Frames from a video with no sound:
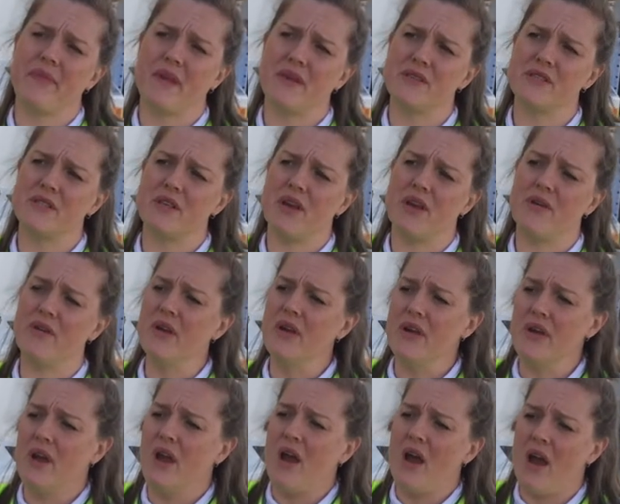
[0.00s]
So
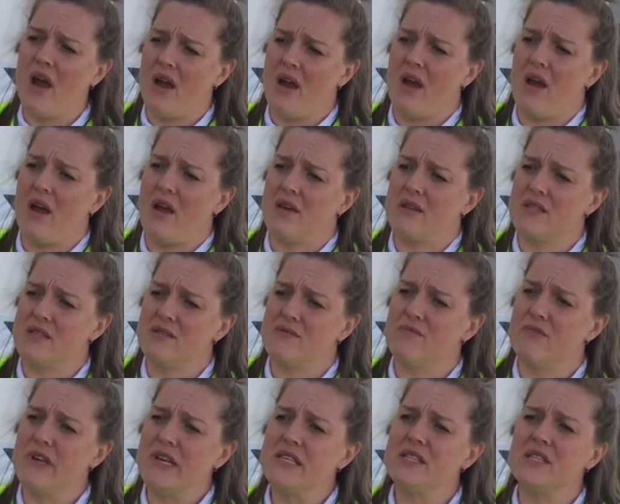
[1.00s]

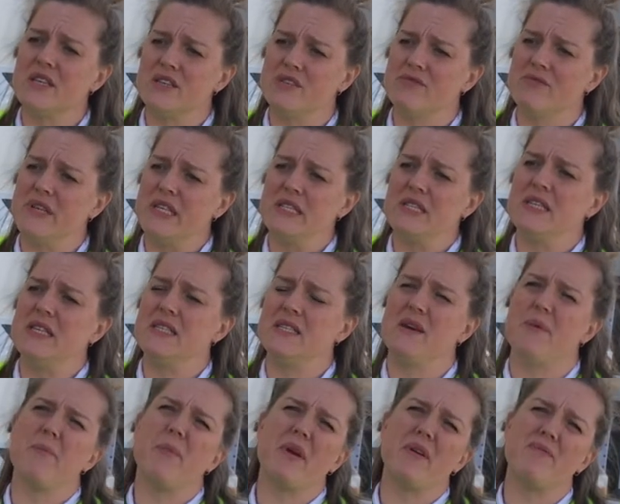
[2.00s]
some research recently
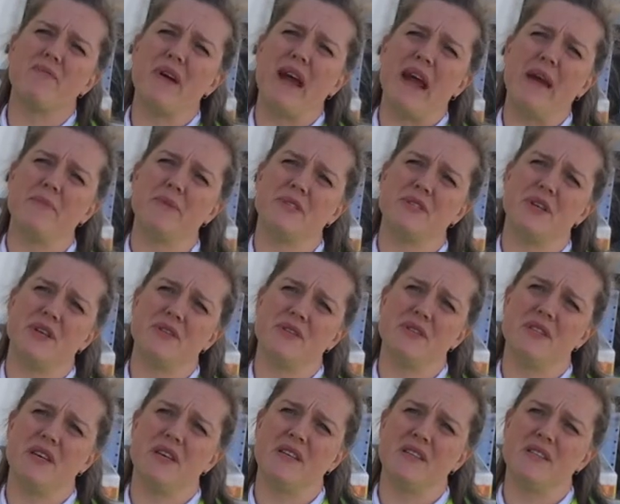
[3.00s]
done by RAP shows
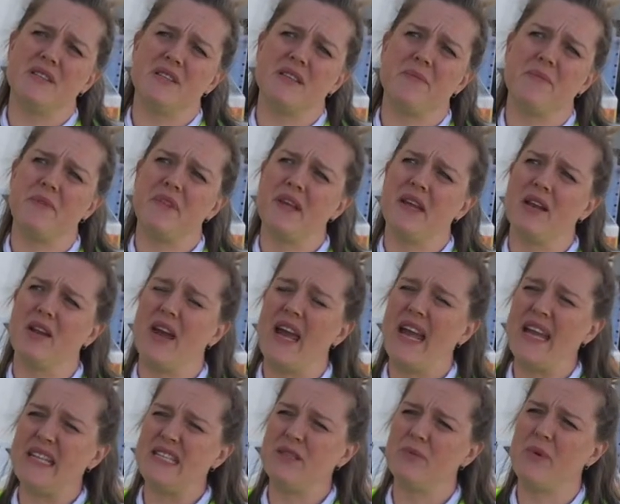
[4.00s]
that something like
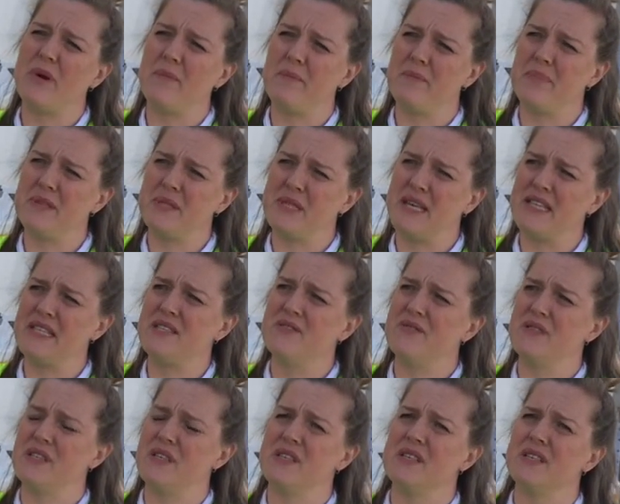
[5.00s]
81%
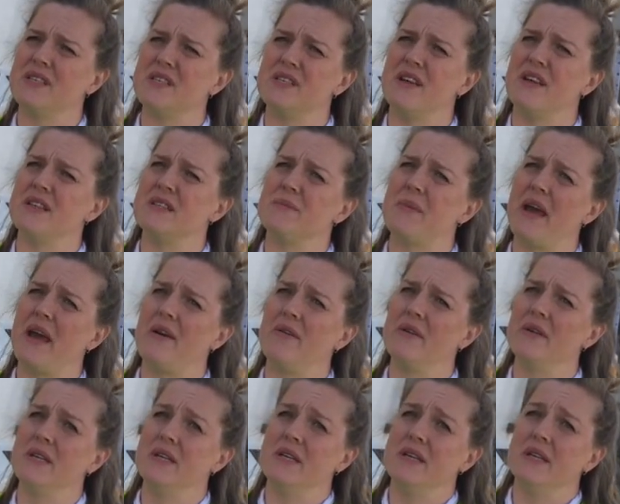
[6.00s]
of us are concerned about
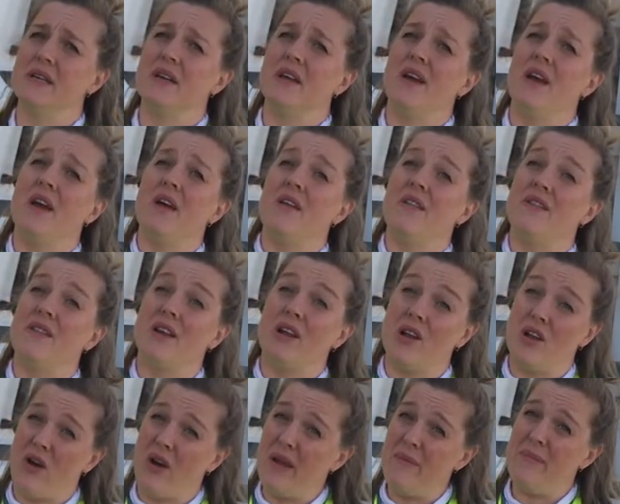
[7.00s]
the
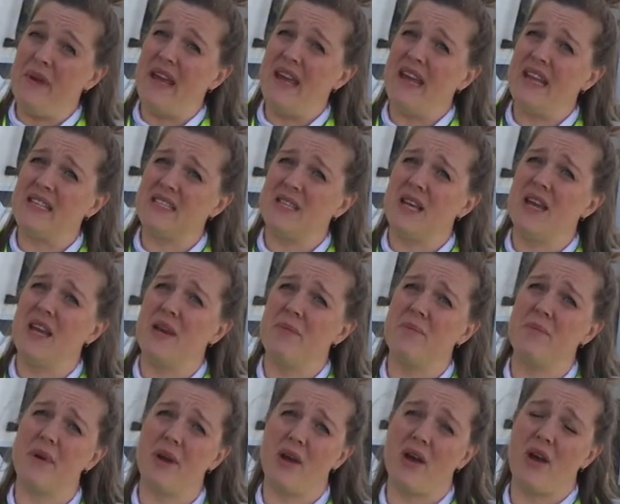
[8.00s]
climate,
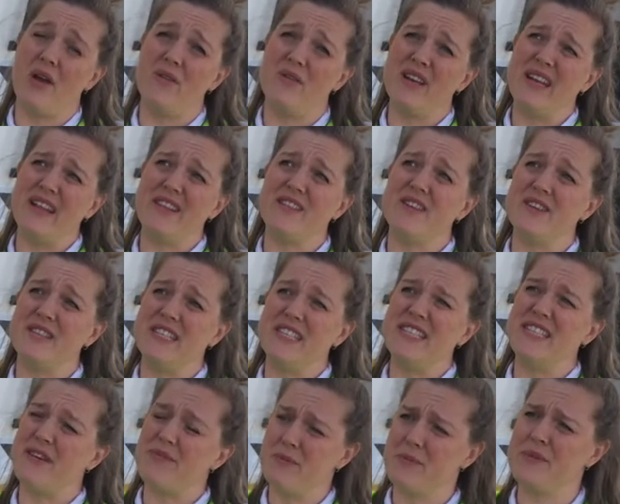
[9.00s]
but only
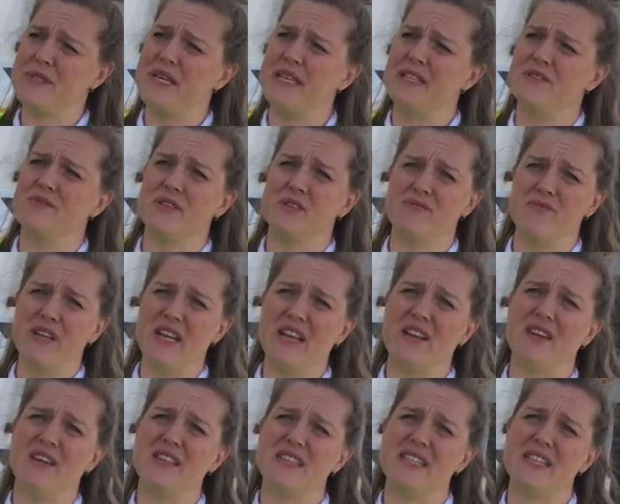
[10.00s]
37% of us
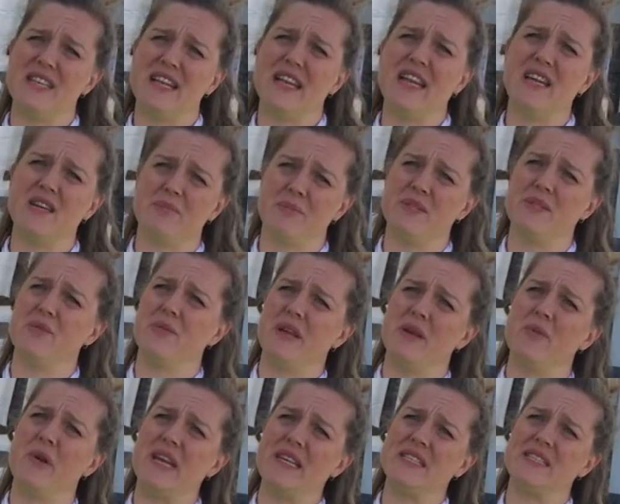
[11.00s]
realise the link
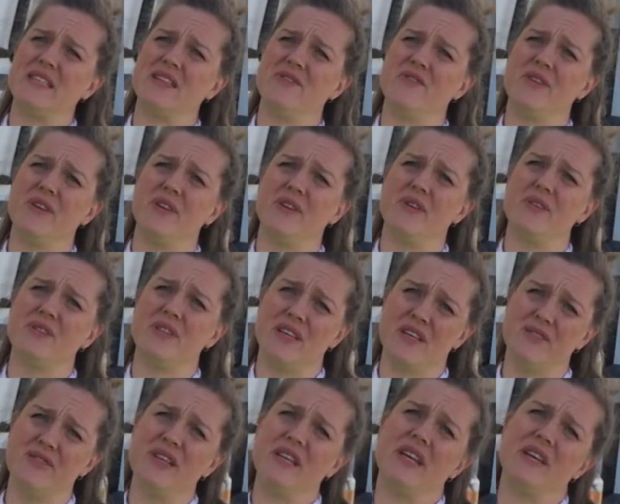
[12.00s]
between wasting food
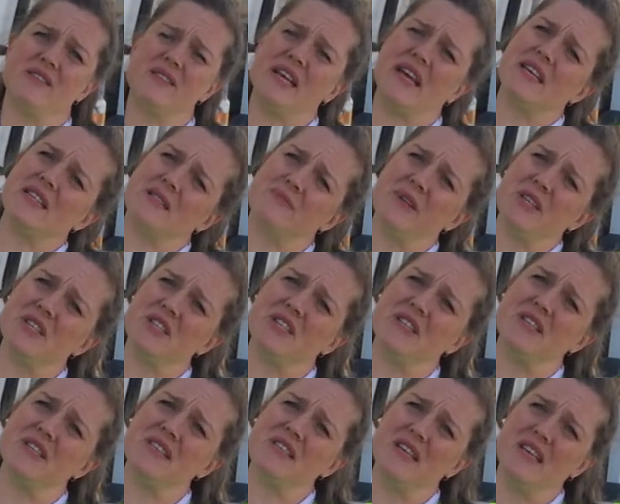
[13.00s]
and greenhouse gas
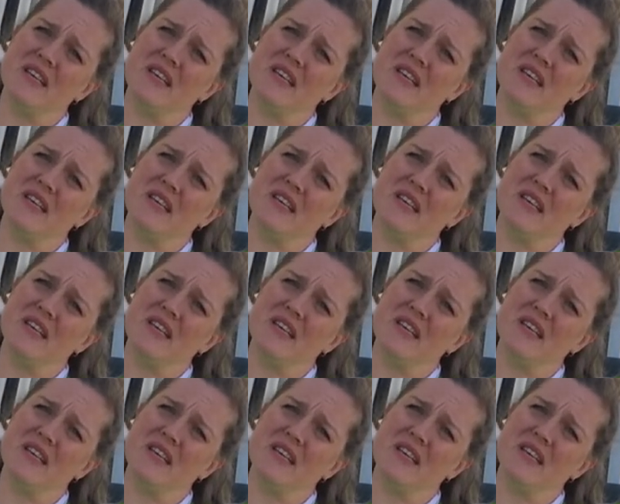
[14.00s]
emissions.